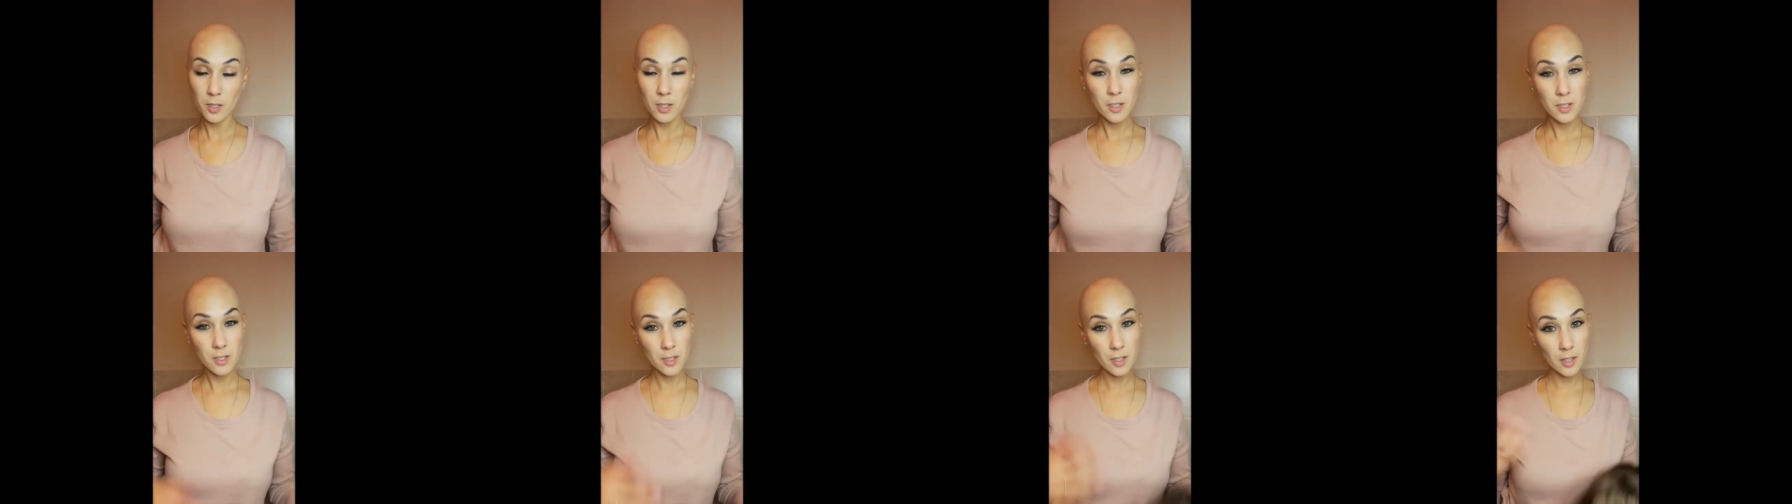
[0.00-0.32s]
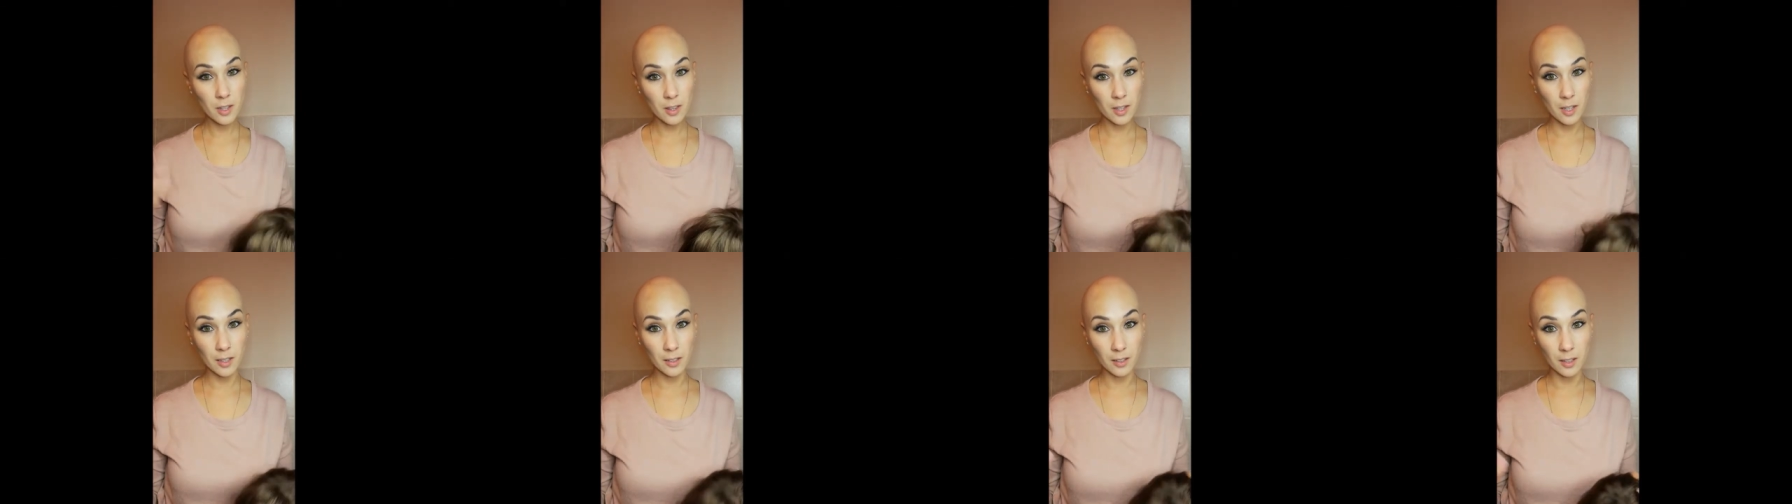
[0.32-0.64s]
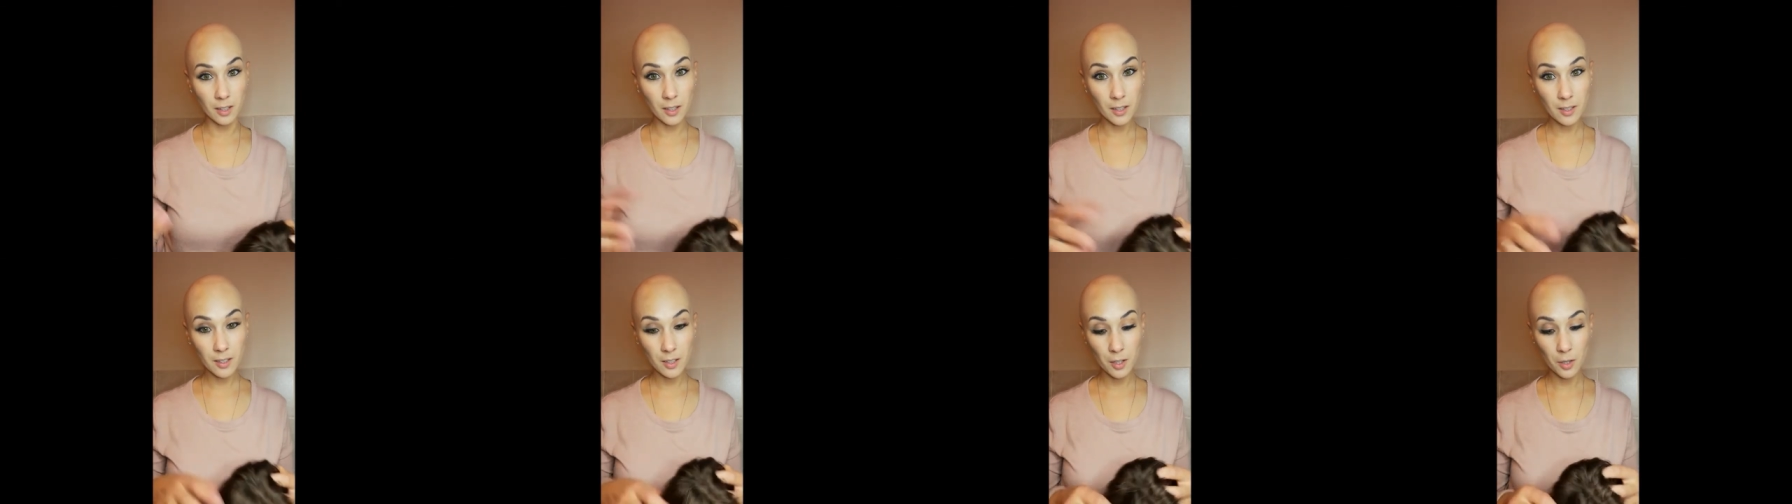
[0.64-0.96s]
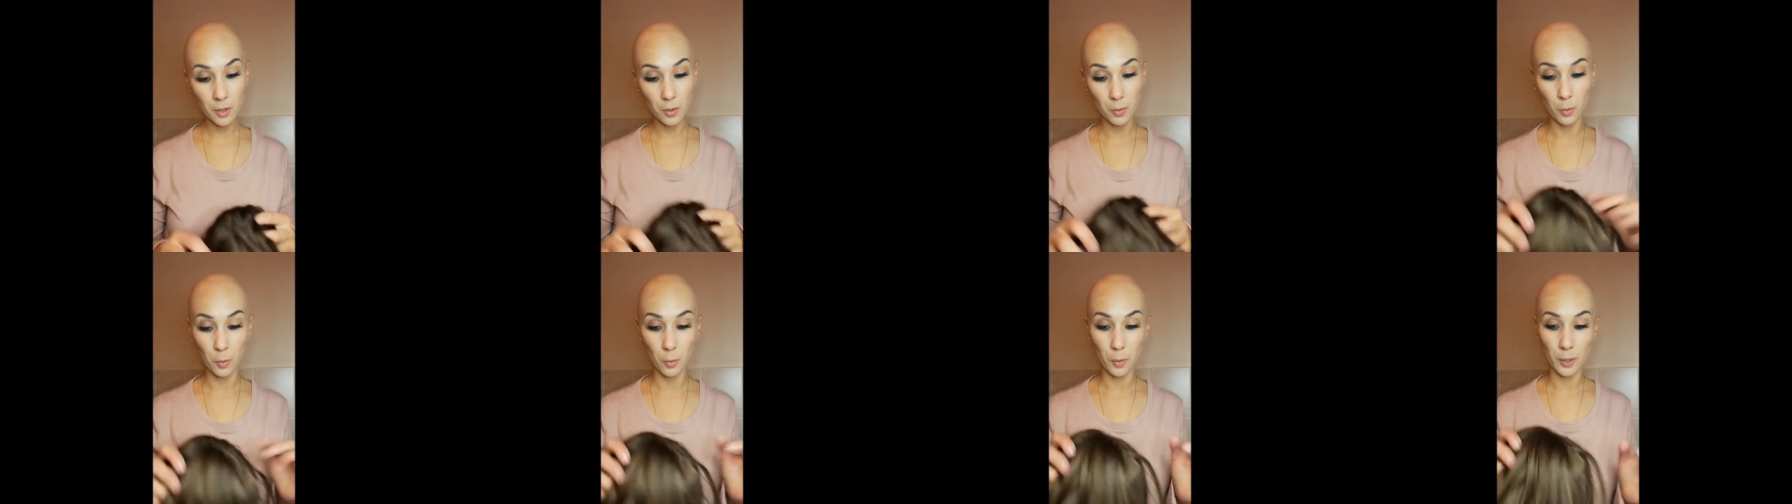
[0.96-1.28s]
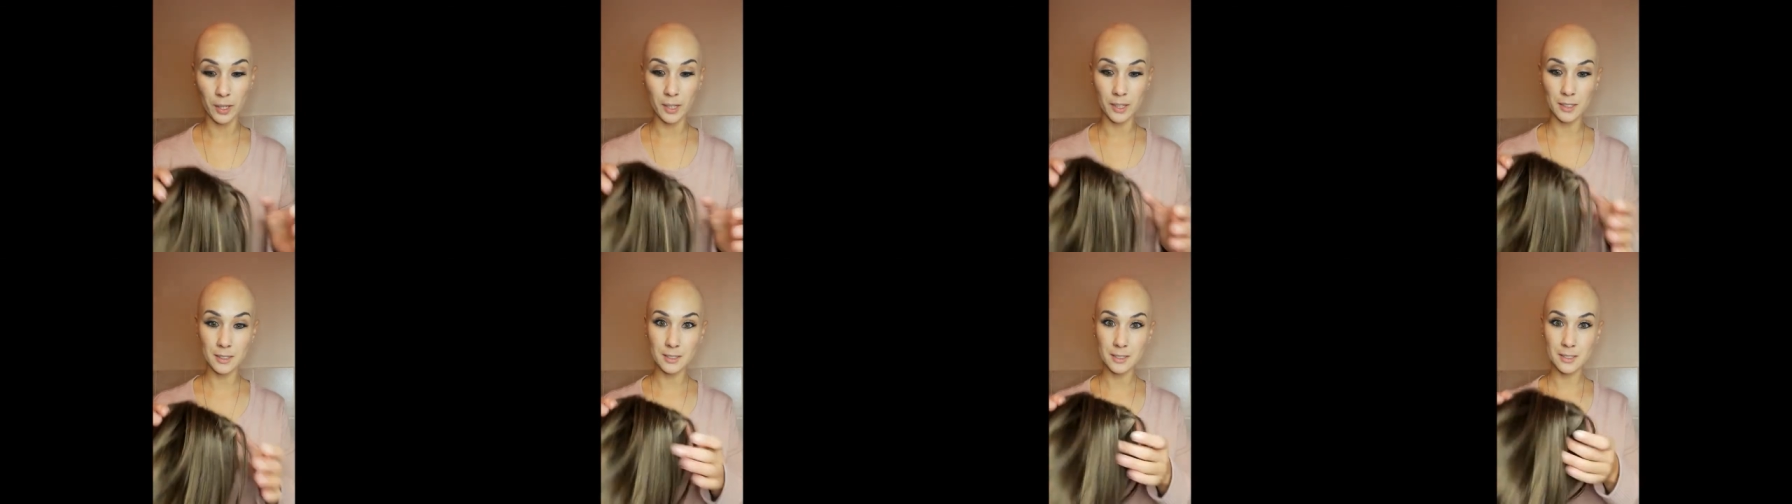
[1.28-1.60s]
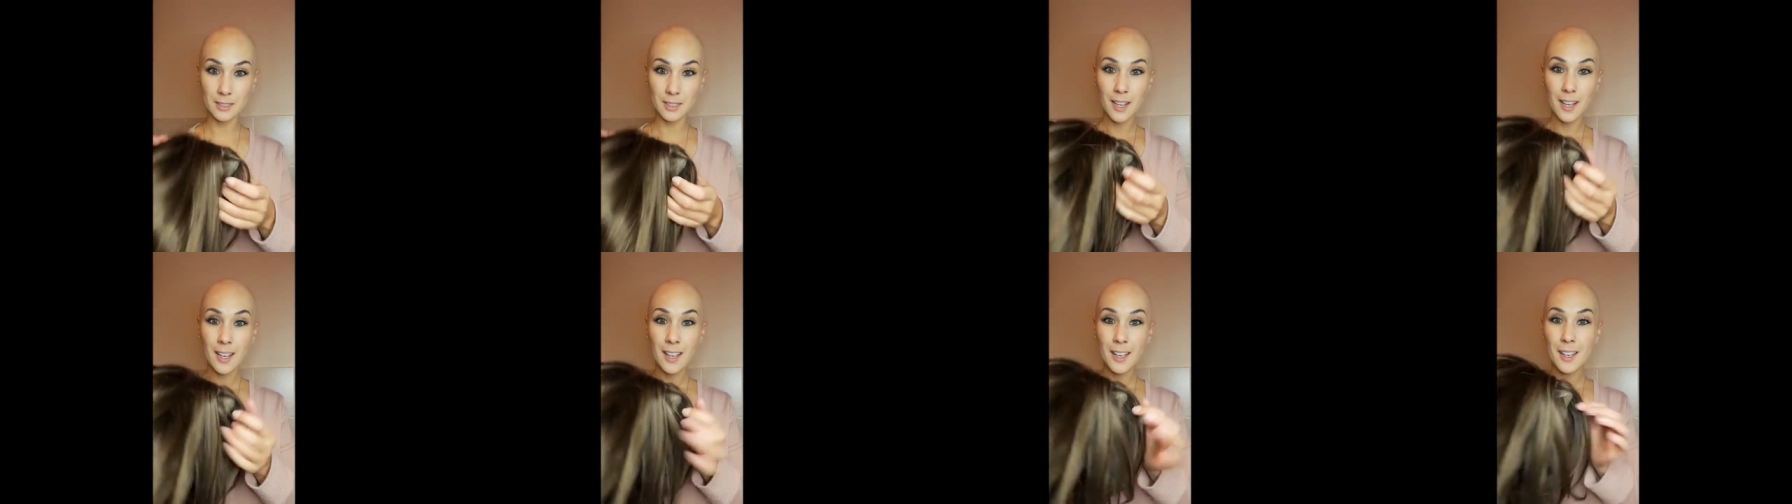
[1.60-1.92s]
synthetic wigs.